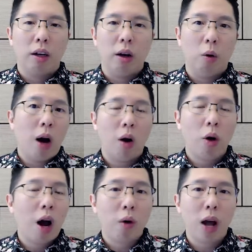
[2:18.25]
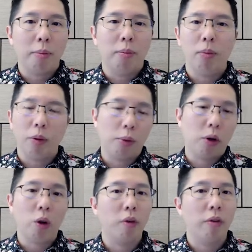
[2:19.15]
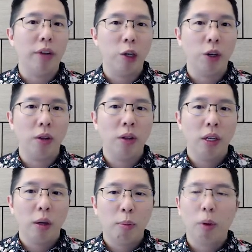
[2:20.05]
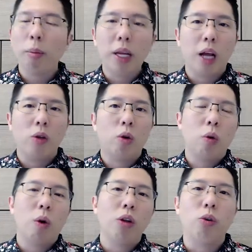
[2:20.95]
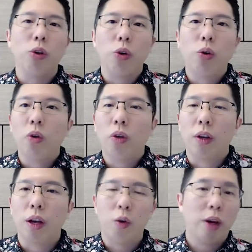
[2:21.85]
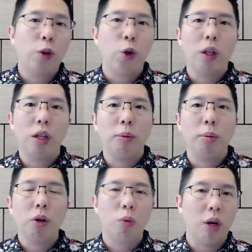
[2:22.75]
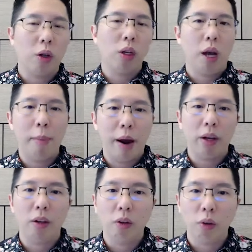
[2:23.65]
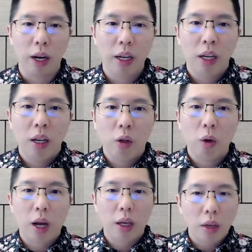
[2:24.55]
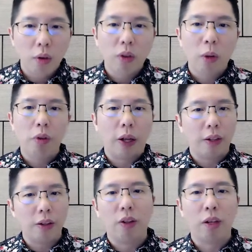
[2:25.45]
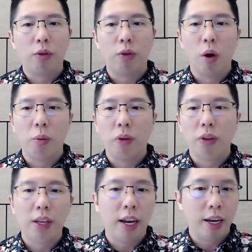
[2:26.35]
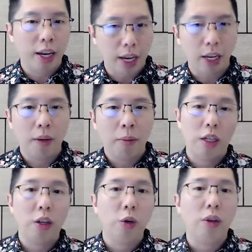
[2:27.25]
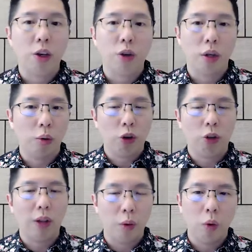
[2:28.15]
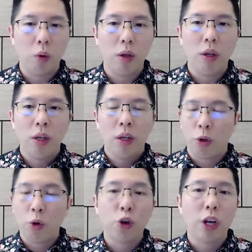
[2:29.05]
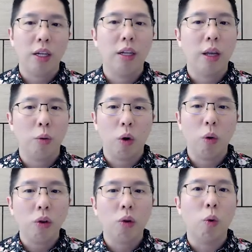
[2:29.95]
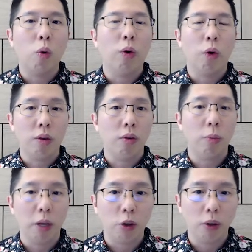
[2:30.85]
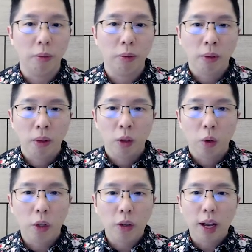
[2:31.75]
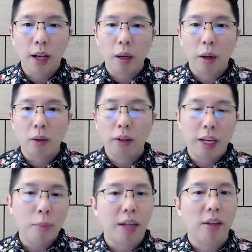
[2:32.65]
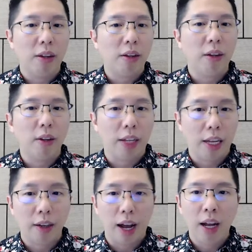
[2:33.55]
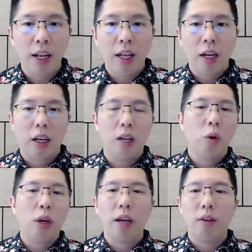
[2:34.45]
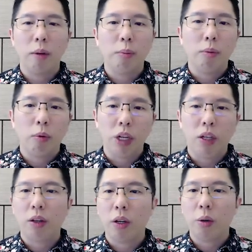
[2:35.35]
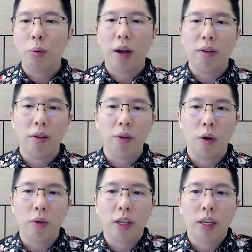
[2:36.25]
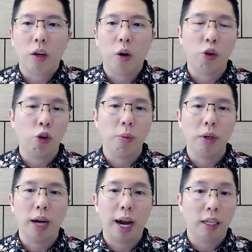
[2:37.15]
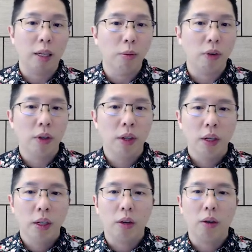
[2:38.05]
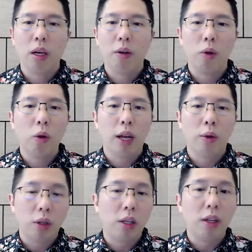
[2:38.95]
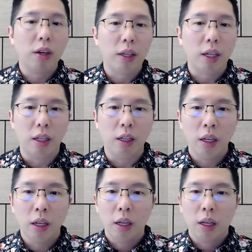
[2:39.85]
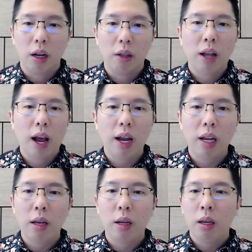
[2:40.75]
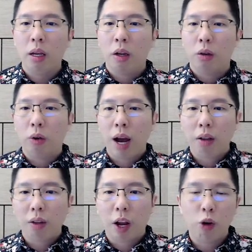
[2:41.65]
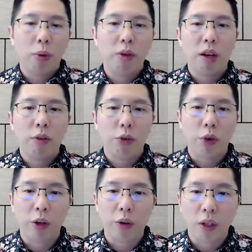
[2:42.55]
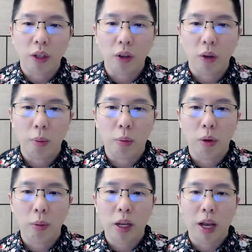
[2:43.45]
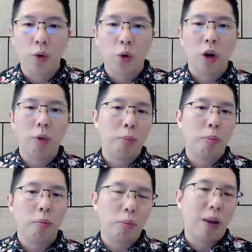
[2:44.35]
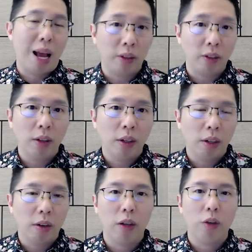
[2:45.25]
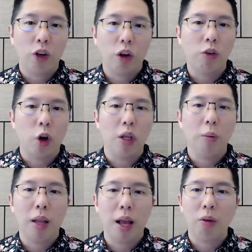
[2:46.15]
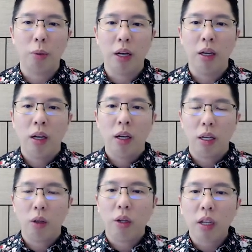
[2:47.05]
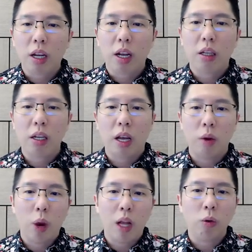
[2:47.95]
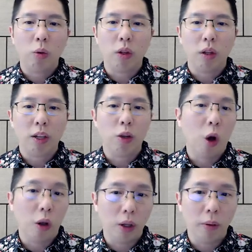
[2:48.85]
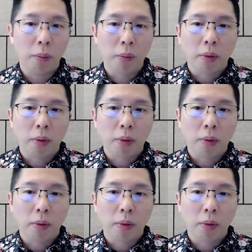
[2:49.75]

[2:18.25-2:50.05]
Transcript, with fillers: Uh, how, how come? It's because of inflation. Probably I do not want to use uh, US dollar because we are not the Americans, right? So I give you some statistic from CNA, Channel News Asia, which is our own news channel that we always go for information. So these are uh, slightly backdated data, okay, looking at some retail prices of key consumer items. Okay, if you look at 2013, uh, Thai rice 100% fragrant is probably at 12 plus, right? $12 plus, but in 2018, I went to $13.